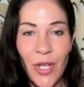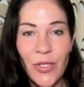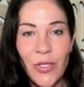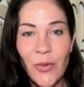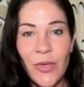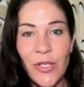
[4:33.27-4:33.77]

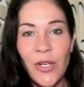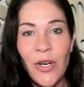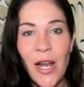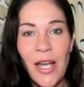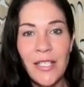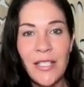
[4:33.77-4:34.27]
So when
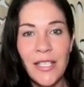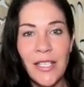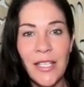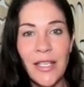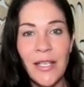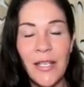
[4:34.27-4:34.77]
you're
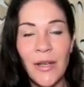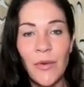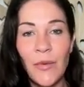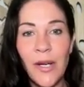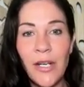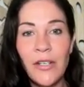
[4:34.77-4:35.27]
asking,
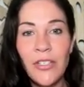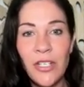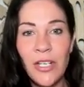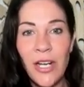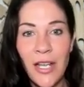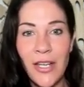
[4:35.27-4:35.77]
where
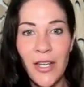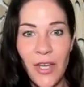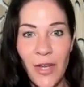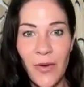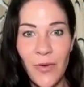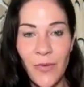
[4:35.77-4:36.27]
should I
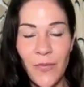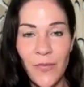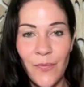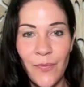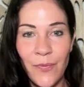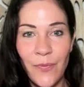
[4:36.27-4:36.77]
go?
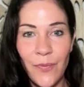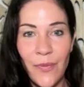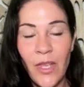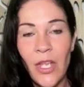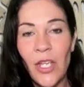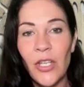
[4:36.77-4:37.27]

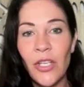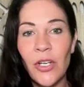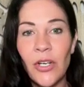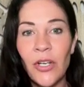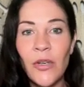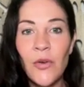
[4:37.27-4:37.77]

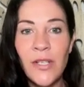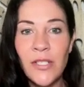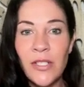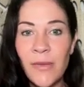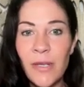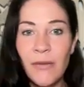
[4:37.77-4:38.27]
You're going
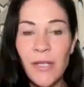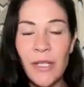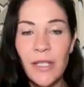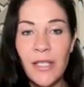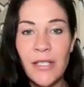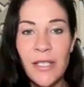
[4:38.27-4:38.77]
to be
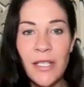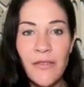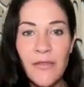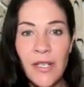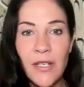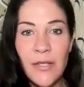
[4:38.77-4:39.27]
releasing
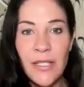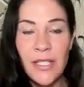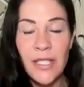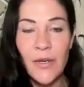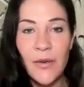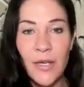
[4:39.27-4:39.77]
a
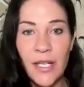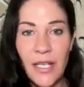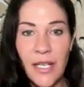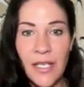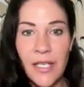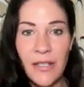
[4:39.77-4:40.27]
frequency
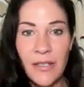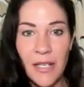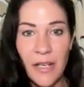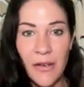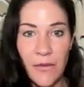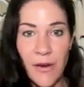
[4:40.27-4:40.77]

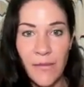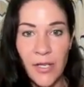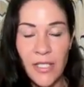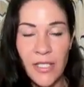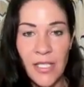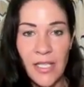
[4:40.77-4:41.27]
organically from
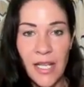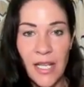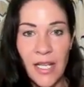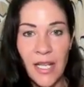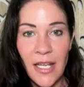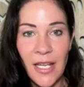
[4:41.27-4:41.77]
your
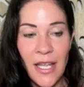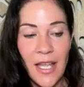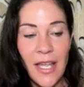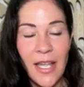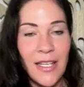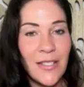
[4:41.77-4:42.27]
DNA.
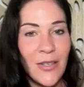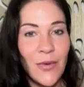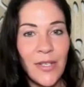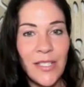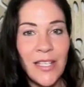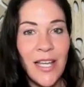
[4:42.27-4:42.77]
It's
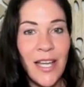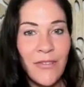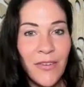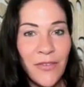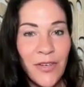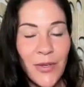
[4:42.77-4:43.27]
going to
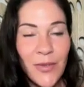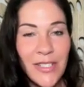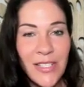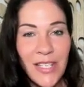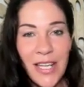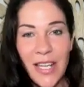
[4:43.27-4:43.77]
have a
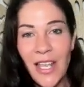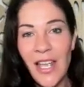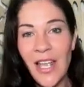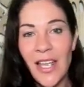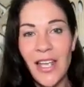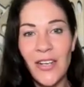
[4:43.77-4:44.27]
frequency
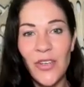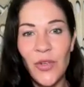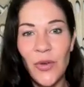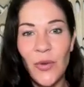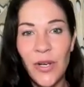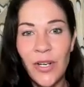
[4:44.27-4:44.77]
and
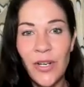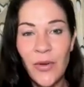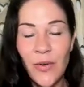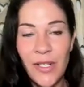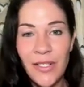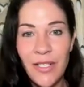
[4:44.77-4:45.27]
you're
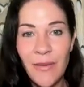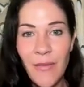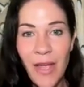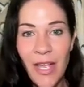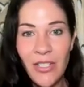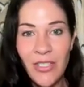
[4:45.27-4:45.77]
going to
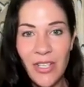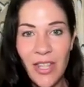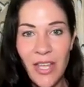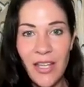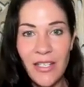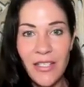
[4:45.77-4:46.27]
match that.